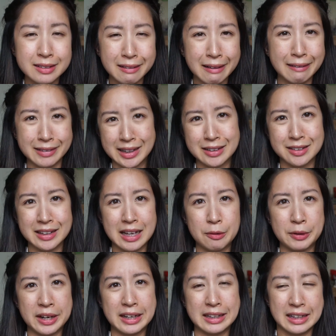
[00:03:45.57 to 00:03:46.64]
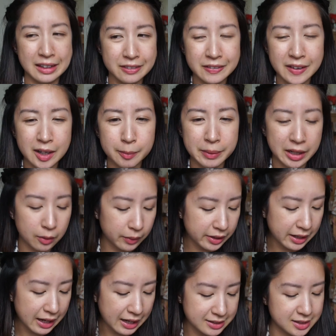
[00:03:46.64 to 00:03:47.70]
I'll get to that when I get there, but I want
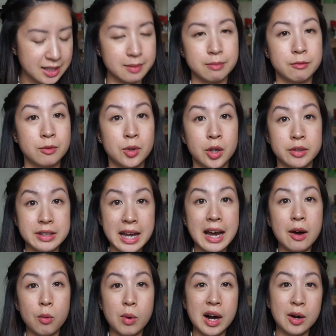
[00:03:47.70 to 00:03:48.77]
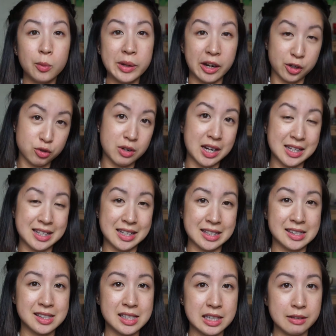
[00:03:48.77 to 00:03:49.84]
to ask him now while we are trying to
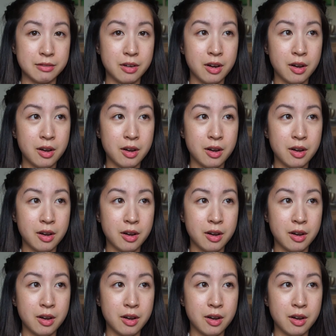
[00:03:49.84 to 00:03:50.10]
conceive.